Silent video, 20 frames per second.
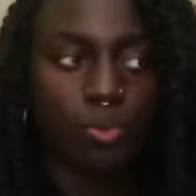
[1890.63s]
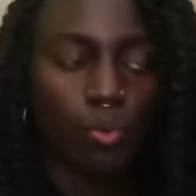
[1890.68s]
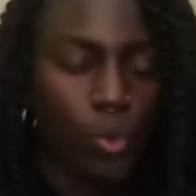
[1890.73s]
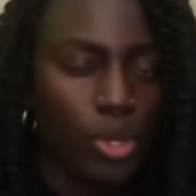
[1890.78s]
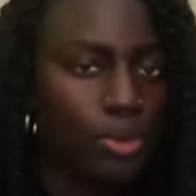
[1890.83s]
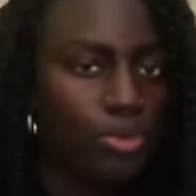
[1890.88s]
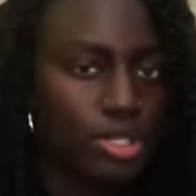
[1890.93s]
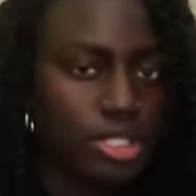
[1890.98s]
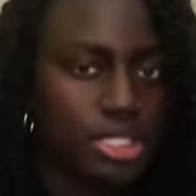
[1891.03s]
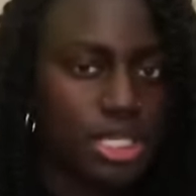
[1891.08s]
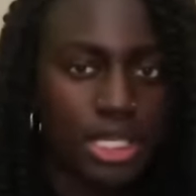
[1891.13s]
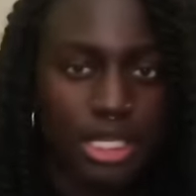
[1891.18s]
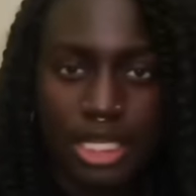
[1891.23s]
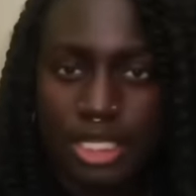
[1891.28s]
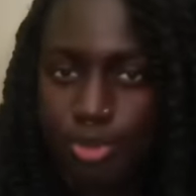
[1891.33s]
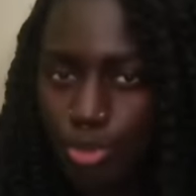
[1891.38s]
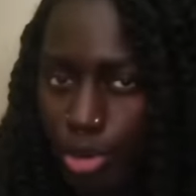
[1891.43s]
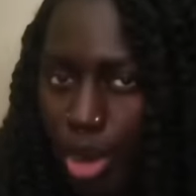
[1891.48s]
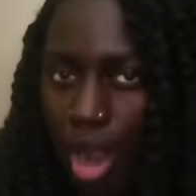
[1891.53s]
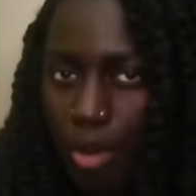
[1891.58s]
We were seen
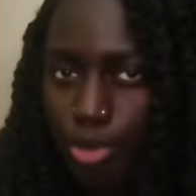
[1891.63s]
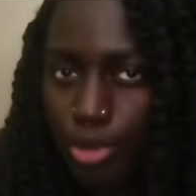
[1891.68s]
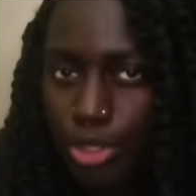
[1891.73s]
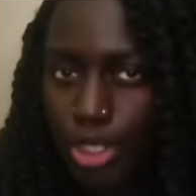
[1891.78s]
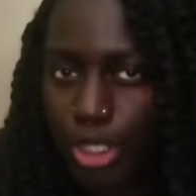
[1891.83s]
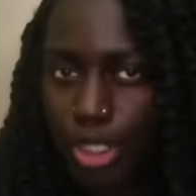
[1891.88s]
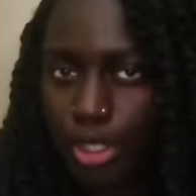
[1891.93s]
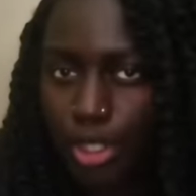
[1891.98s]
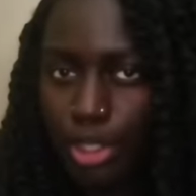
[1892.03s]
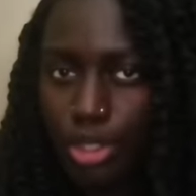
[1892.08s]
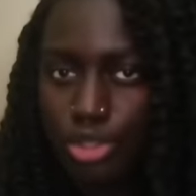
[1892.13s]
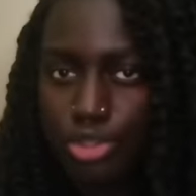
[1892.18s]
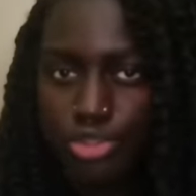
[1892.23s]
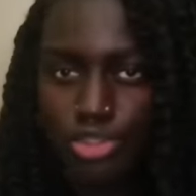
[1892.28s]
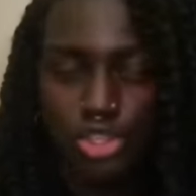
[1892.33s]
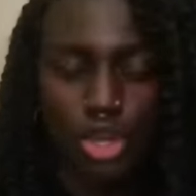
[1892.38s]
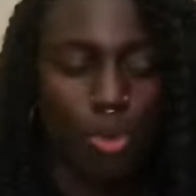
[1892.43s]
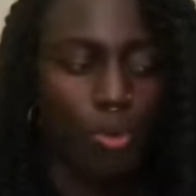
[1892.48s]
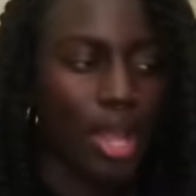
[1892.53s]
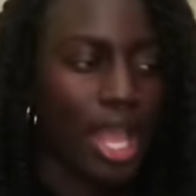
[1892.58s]
as property.
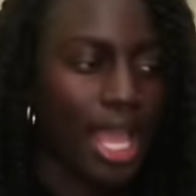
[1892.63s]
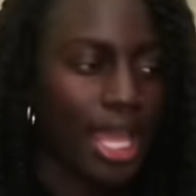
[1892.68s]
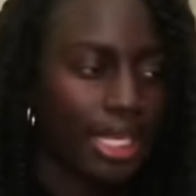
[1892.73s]
So